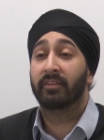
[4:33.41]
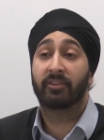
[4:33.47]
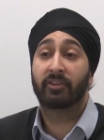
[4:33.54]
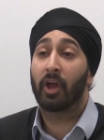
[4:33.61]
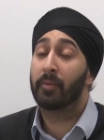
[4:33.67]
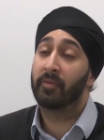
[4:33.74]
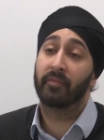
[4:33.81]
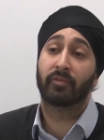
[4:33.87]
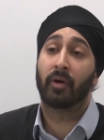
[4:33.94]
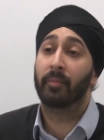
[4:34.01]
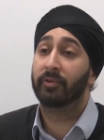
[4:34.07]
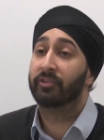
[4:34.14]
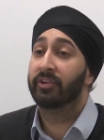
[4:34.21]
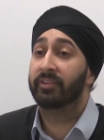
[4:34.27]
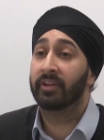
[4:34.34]
The scope of
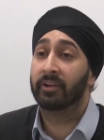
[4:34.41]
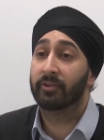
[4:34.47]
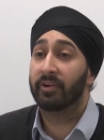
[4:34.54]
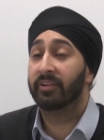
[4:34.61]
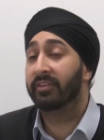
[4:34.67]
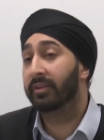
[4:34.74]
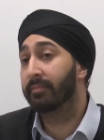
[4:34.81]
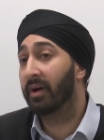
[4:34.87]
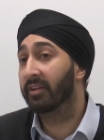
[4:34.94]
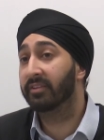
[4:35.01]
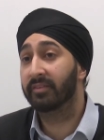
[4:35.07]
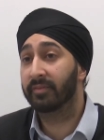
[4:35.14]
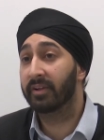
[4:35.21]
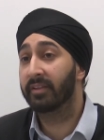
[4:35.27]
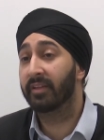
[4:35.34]
optometry is increasing
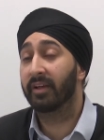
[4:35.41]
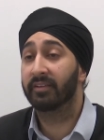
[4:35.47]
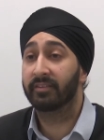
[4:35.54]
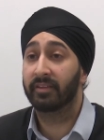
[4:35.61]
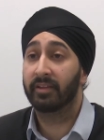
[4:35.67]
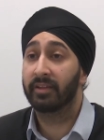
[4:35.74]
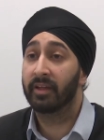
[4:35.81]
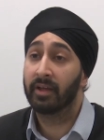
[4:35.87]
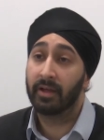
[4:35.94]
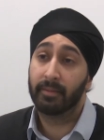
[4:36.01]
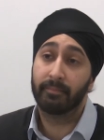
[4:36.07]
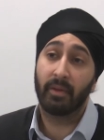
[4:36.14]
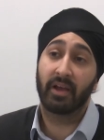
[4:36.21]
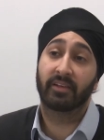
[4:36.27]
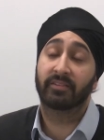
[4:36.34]
massively. There's the
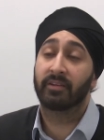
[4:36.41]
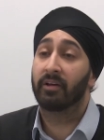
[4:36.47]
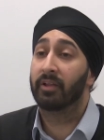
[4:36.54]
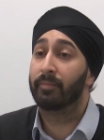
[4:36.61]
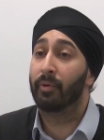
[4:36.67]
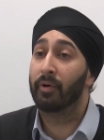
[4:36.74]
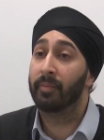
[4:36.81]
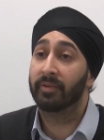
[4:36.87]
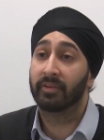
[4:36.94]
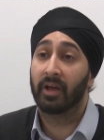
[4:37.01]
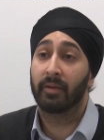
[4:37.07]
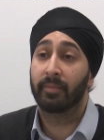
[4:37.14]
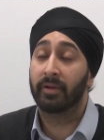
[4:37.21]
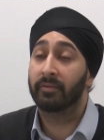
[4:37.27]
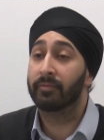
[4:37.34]
MECS style appointments that
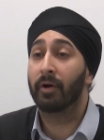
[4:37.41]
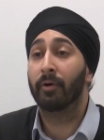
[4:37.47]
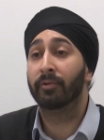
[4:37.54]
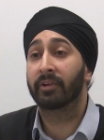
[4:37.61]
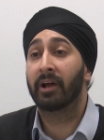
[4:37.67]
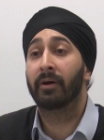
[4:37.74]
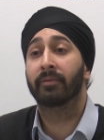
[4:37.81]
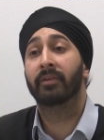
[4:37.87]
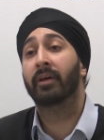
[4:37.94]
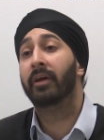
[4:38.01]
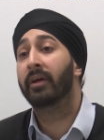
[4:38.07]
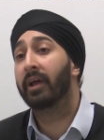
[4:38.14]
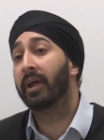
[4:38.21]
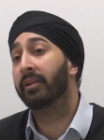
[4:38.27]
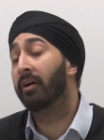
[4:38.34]
are being rolled out,
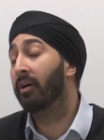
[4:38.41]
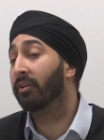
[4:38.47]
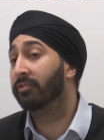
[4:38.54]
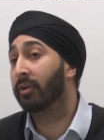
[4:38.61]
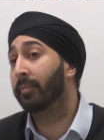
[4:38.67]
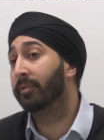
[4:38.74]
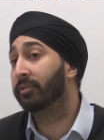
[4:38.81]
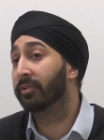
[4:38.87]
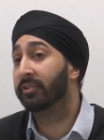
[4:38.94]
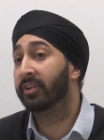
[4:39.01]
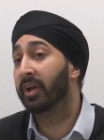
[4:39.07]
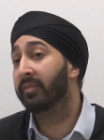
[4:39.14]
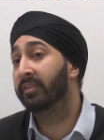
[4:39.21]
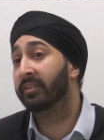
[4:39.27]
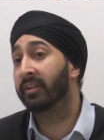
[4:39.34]
enhanced optical
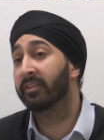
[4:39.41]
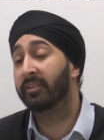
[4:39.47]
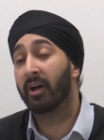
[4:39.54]
services.